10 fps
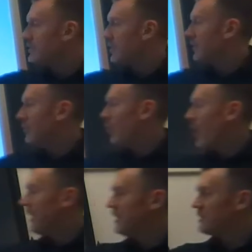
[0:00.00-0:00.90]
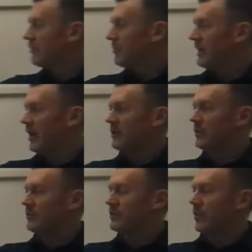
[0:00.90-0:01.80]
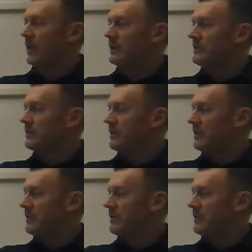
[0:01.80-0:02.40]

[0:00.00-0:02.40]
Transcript: only 1 inch from the elbow joint,